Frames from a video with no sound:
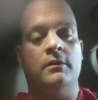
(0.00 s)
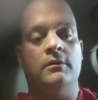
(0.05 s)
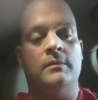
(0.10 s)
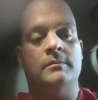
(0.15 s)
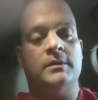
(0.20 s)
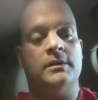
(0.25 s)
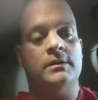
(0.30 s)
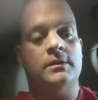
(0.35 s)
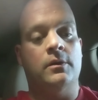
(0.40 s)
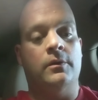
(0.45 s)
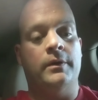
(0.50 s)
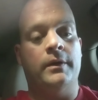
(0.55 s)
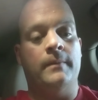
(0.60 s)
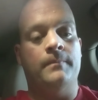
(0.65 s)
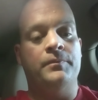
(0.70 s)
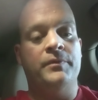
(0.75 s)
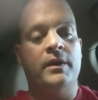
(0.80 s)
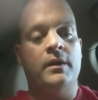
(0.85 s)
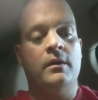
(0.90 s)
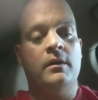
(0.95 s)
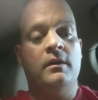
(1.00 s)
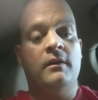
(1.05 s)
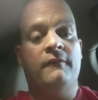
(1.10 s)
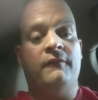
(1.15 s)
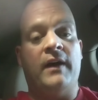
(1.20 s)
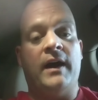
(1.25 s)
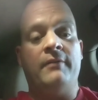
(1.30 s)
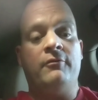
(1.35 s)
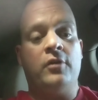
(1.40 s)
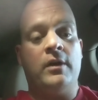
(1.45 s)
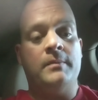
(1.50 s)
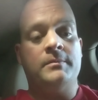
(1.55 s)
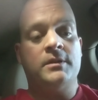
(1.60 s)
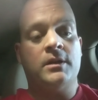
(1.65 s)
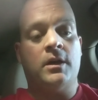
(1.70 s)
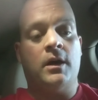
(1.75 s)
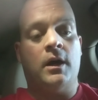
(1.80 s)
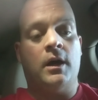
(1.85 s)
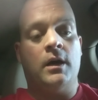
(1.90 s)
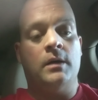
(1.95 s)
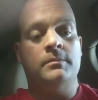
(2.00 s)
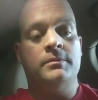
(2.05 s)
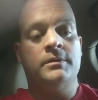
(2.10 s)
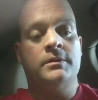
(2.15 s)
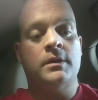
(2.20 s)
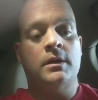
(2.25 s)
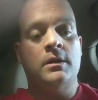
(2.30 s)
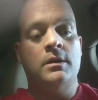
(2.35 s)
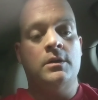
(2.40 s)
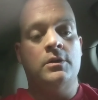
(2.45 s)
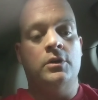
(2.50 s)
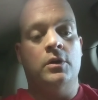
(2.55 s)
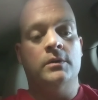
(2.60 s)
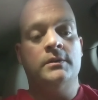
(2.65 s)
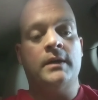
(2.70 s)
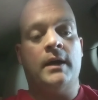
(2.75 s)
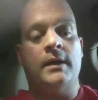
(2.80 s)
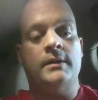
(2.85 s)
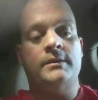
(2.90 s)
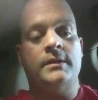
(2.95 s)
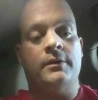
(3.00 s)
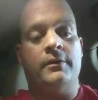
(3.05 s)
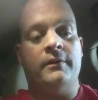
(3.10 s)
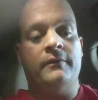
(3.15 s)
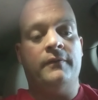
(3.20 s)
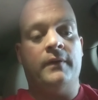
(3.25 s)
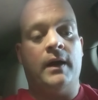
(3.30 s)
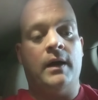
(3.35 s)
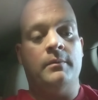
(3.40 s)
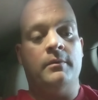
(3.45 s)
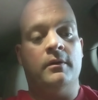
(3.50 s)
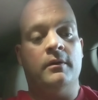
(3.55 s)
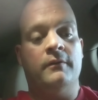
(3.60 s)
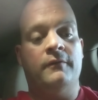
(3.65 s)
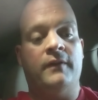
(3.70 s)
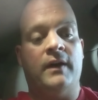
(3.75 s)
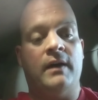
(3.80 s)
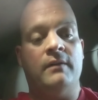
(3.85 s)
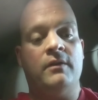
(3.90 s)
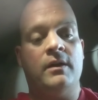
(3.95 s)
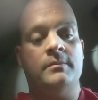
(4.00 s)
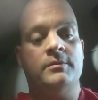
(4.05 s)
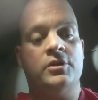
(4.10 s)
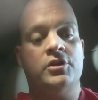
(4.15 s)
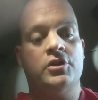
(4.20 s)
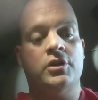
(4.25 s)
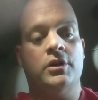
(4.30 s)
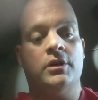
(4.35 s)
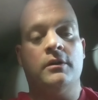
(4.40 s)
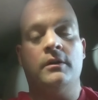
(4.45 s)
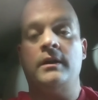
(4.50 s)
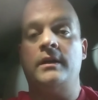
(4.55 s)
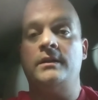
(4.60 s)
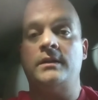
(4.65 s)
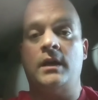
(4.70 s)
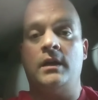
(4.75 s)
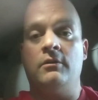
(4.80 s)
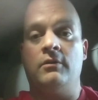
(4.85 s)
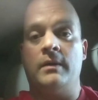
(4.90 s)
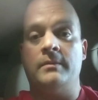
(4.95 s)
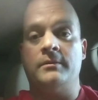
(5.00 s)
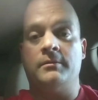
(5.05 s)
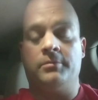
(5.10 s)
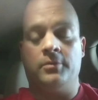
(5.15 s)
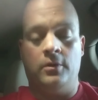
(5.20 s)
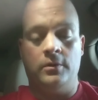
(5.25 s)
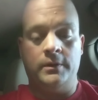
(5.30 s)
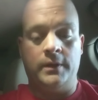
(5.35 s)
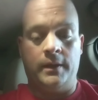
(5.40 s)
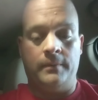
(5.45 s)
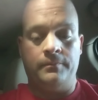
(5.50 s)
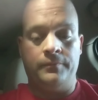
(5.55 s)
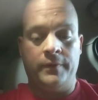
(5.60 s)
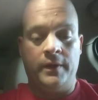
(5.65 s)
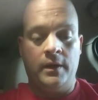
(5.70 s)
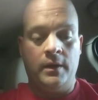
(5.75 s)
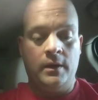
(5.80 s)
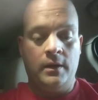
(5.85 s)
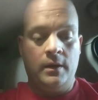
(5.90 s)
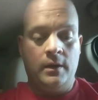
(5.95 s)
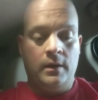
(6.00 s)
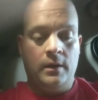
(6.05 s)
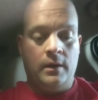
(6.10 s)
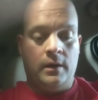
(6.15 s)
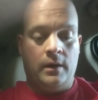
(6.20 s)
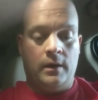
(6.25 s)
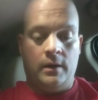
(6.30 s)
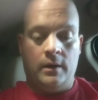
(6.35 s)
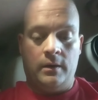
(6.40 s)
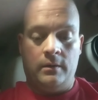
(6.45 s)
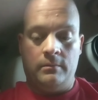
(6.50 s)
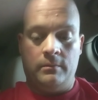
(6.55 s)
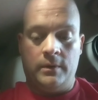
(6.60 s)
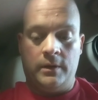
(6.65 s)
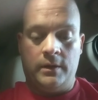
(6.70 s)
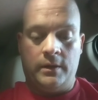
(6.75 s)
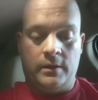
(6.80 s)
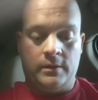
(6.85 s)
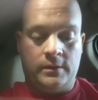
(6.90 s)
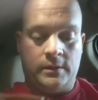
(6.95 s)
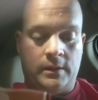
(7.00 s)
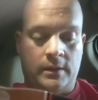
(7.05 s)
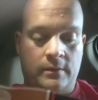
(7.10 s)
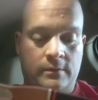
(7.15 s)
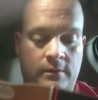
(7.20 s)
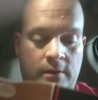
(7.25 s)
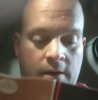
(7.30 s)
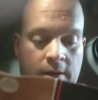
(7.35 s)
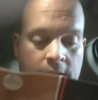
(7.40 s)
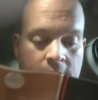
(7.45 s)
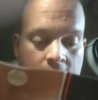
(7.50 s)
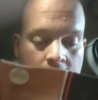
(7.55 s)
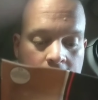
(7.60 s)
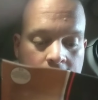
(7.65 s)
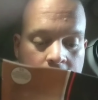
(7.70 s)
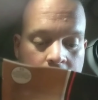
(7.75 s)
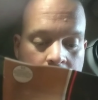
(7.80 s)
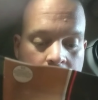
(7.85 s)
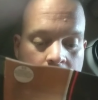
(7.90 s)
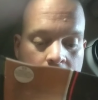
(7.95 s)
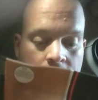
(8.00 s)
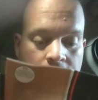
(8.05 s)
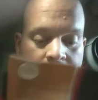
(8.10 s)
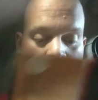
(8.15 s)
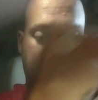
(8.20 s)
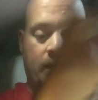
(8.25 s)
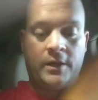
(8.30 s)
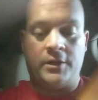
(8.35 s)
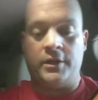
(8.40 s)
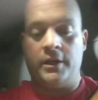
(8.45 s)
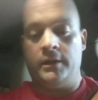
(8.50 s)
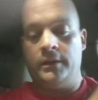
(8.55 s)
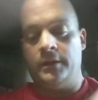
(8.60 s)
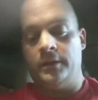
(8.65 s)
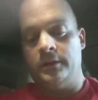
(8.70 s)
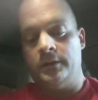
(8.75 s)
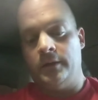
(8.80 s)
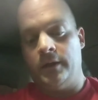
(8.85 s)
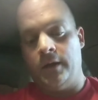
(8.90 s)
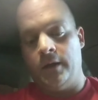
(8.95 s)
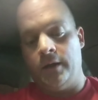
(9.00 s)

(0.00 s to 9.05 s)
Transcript: milligrams of sodium, 5 grams of carbs, no dietary fiber, 5 grams of sugar, and 10 grams of protein. And let's see if there's anything else here. There's actually a little